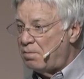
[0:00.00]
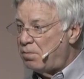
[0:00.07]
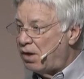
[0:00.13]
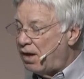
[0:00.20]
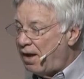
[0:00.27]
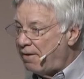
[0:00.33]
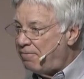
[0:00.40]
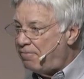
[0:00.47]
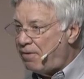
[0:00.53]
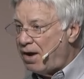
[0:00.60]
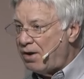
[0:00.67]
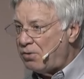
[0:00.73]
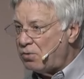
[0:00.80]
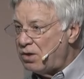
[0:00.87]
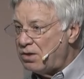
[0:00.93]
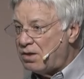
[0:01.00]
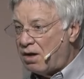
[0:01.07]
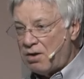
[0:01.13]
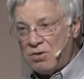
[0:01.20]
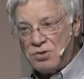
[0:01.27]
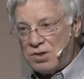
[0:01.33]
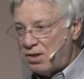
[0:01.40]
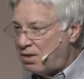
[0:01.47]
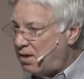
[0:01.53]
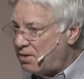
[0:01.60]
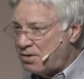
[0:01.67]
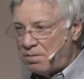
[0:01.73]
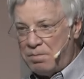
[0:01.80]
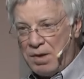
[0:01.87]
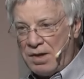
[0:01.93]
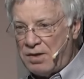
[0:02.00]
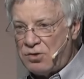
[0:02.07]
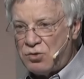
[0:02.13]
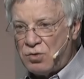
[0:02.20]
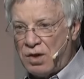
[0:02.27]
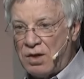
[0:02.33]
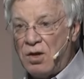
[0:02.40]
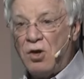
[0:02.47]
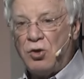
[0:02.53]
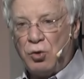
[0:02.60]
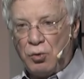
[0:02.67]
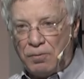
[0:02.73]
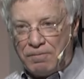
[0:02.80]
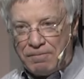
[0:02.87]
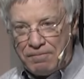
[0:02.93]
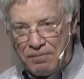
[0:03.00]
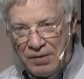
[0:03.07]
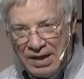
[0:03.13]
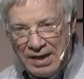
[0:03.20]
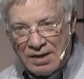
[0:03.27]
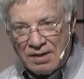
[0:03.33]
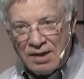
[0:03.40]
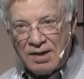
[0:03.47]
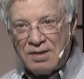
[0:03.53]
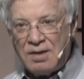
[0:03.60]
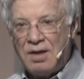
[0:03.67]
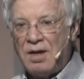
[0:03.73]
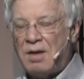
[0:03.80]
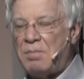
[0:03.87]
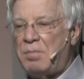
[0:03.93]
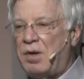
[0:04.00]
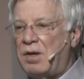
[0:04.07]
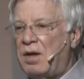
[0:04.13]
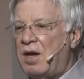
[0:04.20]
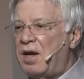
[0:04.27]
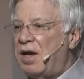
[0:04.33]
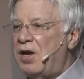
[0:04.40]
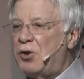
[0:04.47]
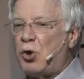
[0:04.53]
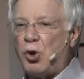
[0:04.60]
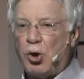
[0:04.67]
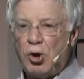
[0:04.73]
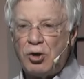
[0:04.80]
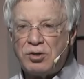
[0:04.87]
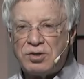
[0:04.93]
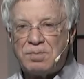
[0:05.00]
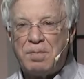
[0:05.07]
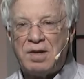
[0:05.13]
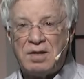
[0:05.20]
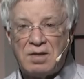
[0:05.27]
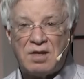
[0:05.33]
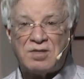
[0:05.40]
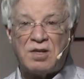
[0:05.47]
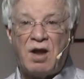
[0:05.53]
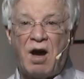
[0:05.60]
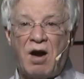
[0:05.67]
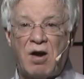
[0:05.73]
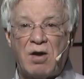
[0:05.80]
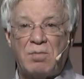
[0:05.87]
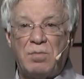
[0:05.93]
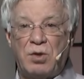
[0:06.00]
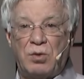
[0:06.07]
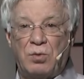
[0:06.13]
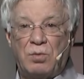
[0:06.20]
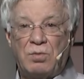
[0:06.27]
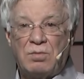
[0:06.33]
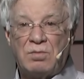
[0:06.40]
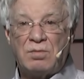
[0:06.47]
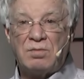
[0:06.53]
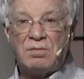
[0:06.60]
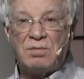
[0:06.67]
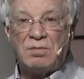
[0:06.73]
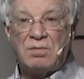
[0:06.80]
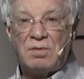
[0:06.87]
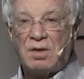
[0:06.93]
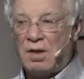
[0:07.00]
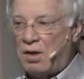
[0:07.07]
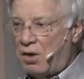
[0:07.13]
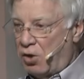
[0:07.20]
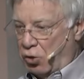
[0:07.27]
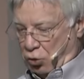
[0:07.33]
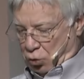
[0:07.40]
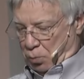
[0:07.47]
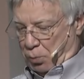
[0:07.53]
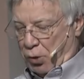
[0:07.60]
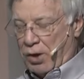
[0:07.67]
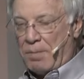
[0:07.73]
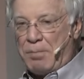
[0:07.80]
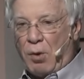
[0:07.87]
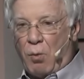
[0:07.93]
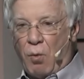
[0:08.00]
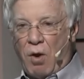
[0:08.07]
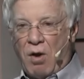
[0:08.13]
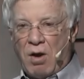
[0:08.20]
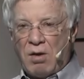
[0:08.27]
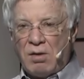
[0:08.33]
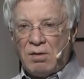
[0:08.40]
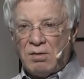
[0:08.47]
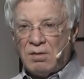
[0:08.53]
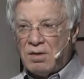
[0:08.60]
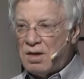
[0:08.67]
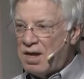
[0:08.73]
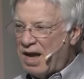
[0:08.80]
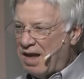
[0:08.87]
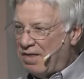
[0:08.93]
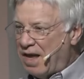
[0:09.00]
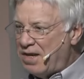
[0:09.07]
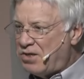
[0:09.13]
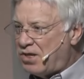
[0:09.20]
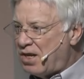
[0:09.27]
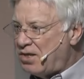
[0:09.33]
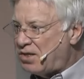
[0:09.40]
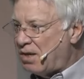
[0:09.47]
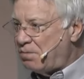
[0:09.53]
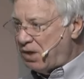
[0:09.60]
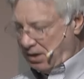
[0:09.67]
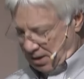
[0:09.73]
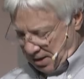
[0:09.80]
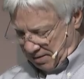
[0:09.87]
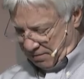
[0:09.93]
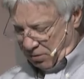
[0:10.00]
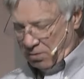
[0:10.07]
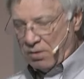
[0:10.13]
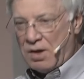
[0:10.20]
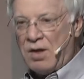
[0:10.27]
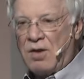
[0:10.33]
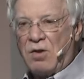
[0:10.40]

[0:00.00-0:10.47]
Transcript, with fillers: But like fiery darts, it doesn't penetrate. You feel it, but it hurts, but it doesn't harm you. You put up a wall and they say something evil,